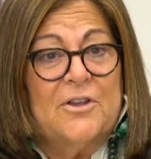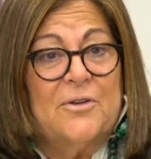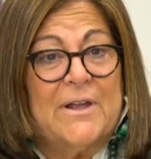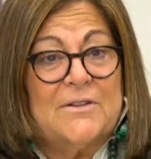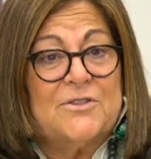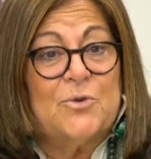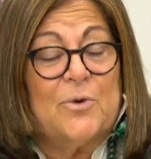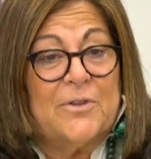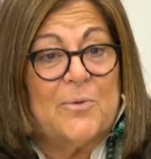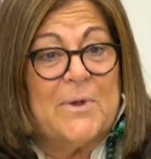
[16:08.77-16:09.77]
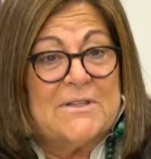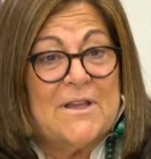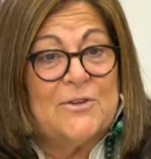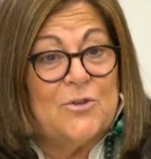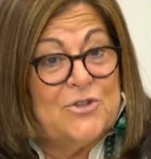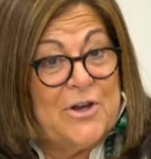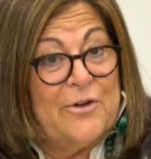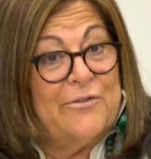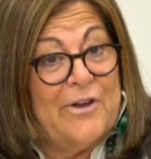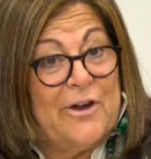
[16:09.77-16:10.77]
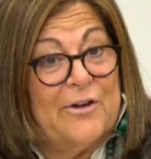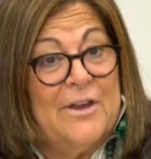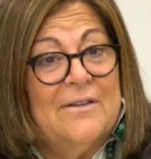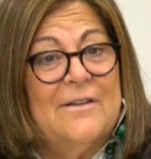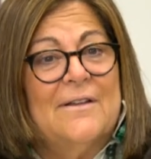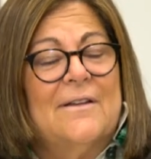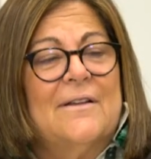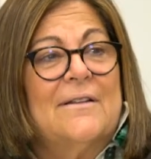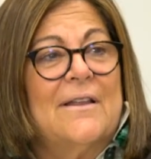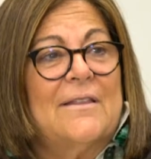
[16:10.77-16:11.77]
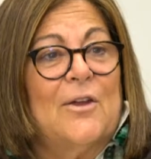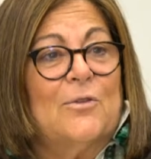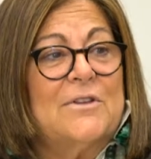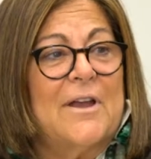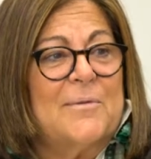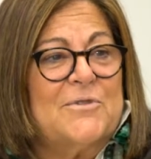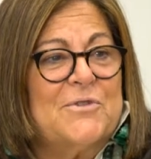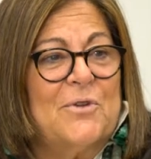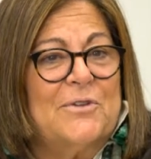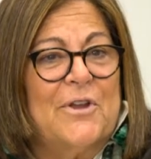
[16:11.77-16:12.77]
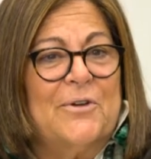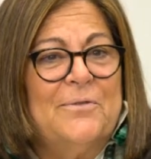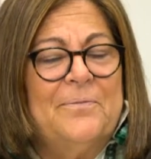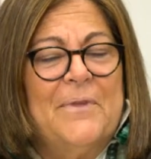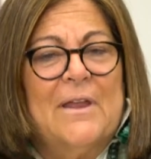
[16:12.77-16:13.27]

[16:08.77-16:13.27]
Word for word: who had a store on the west side called Charivari, that the old-timers all know.